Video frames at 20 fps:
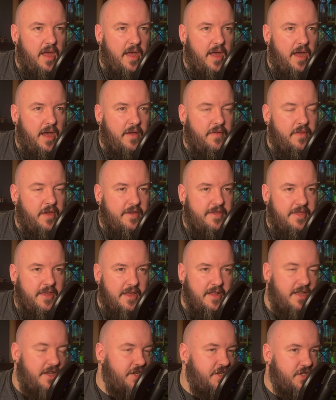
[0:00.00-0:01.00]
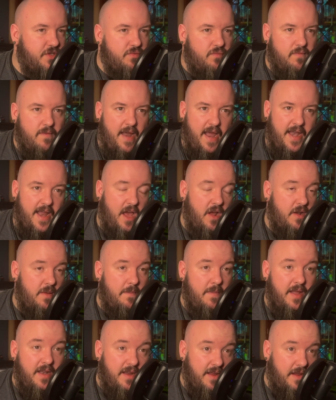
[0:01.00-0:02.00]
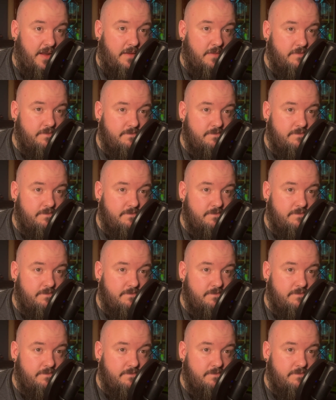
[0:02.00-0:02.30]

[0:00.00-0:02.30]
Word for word: And I think they just ran out of money.